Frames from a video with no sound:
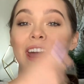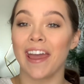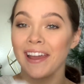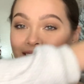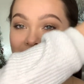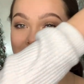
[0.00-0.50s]

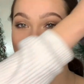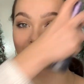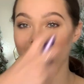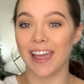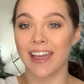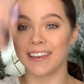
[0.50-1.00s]
X,
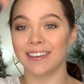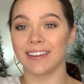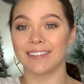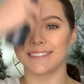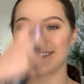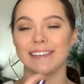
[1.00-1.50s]
and
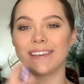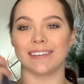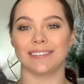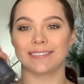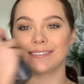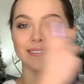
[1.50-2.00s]
a T.
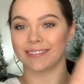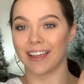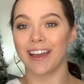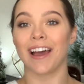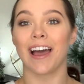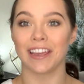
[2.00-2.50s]

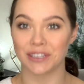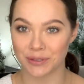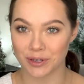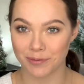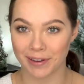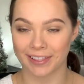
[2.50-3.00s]
I do
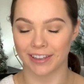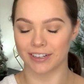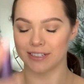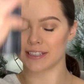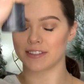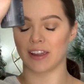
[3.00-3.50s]
know my
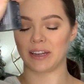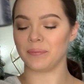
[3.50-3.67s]
letters, it's fine.